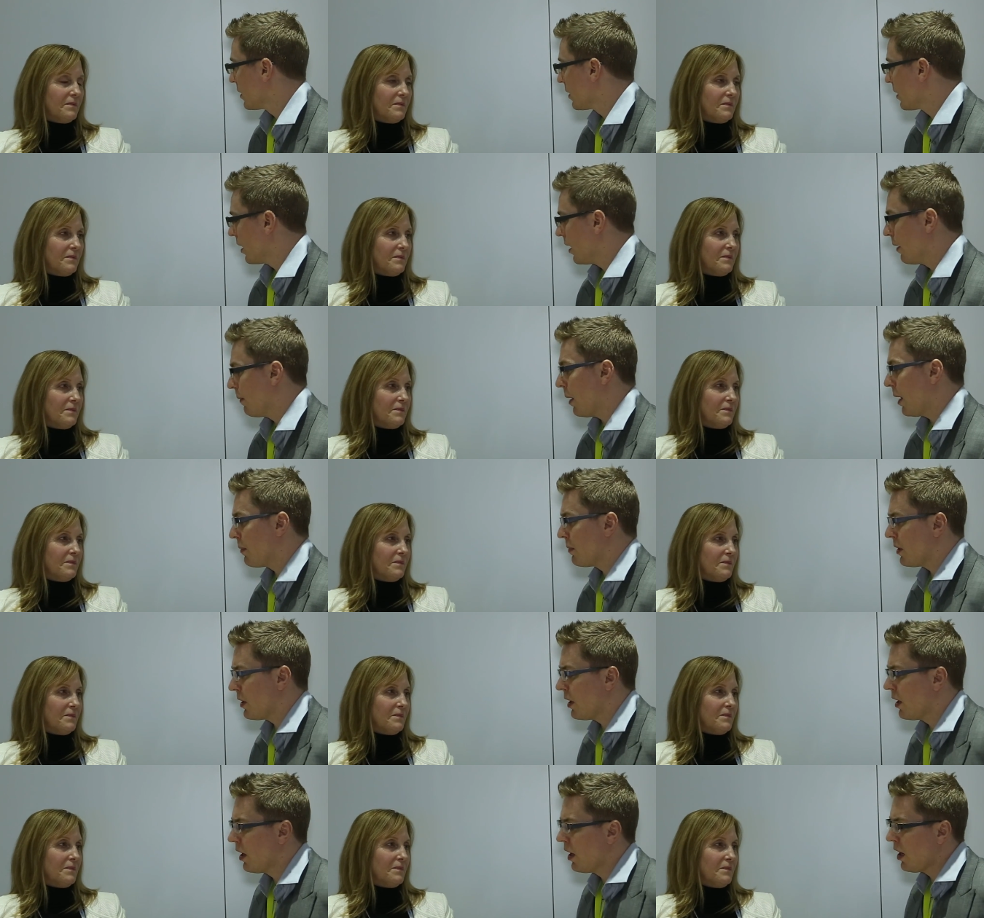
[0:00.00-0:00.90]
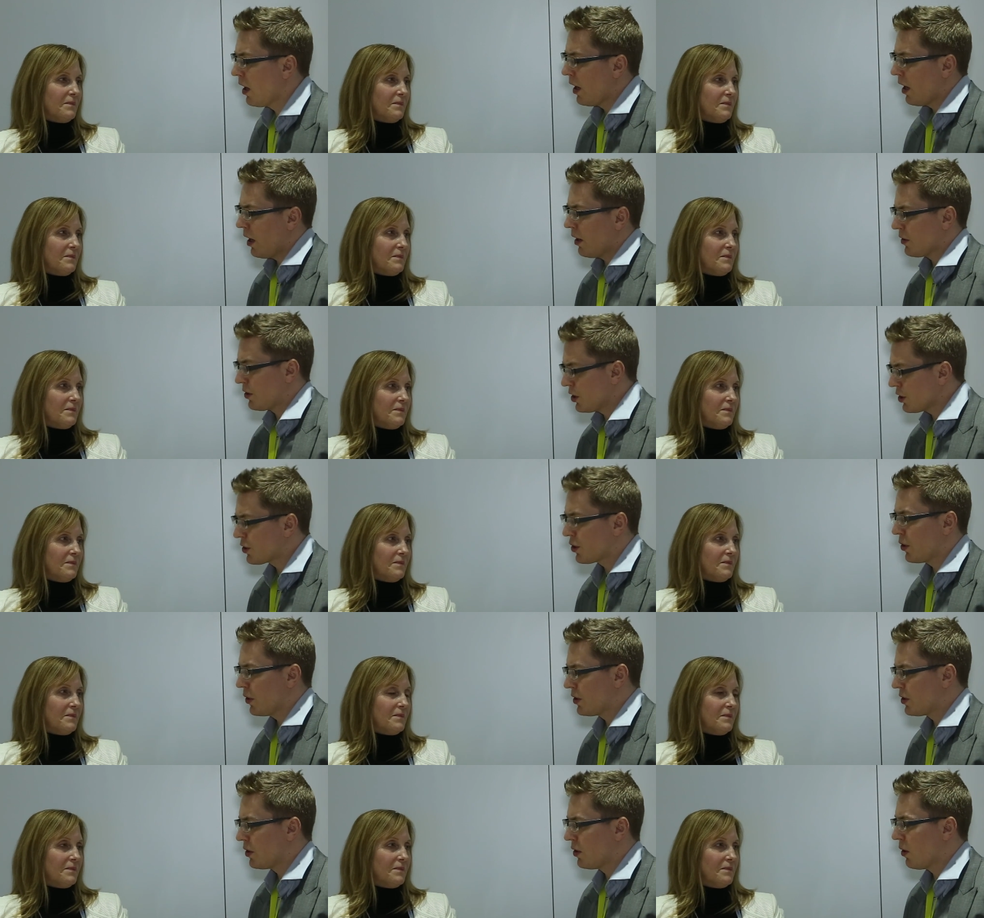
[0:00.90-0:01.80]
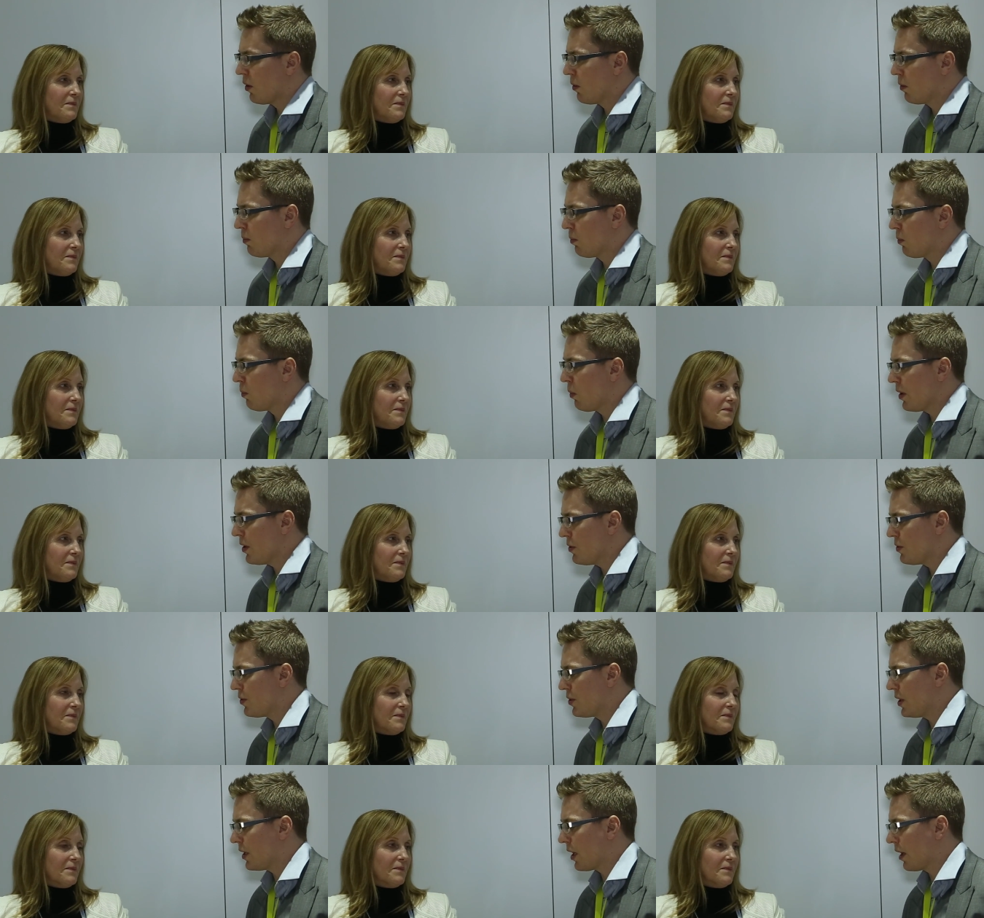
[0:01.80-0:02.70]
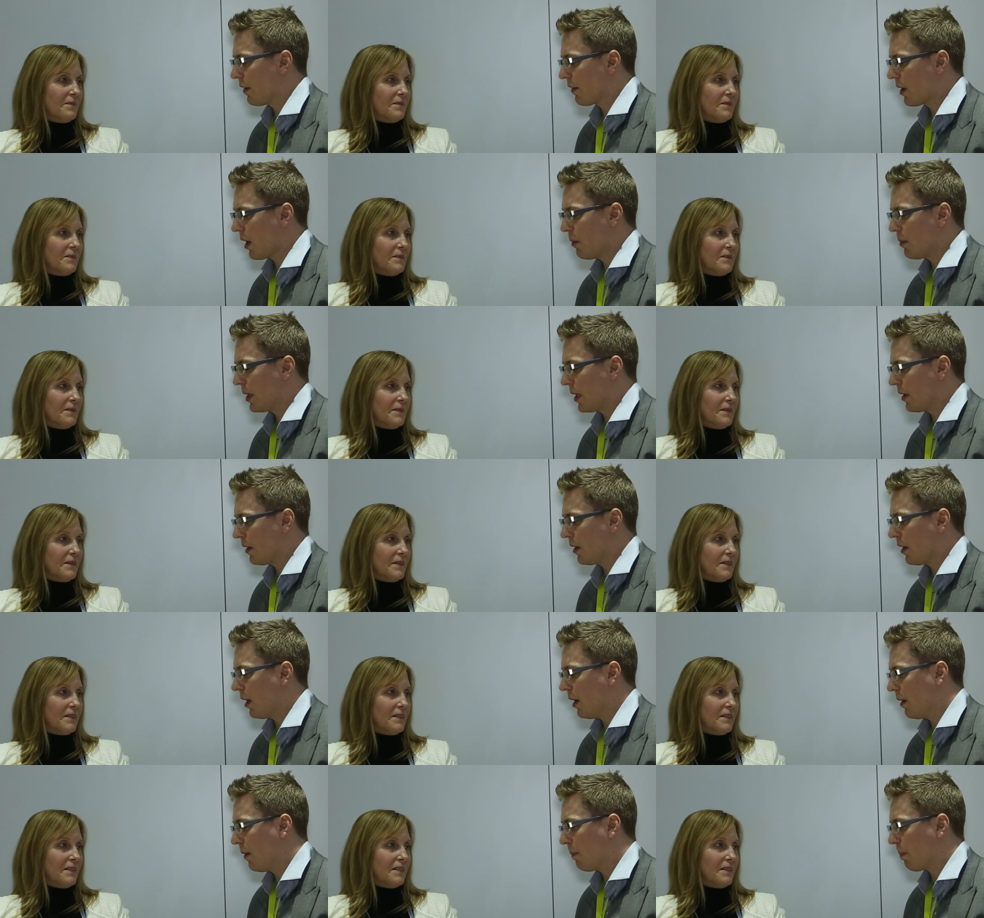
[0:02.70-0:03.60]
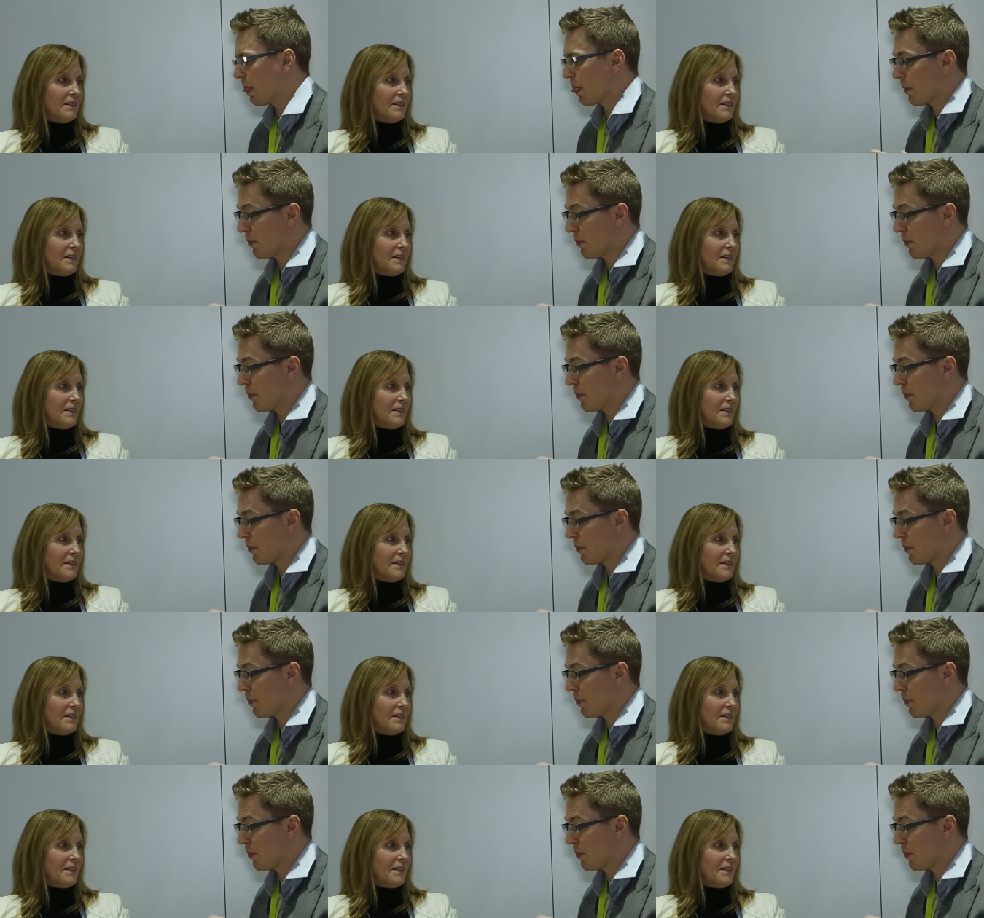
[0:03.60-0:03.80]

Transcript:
Speaker 1: Um, I'm just curious to know what you see kind of coming um,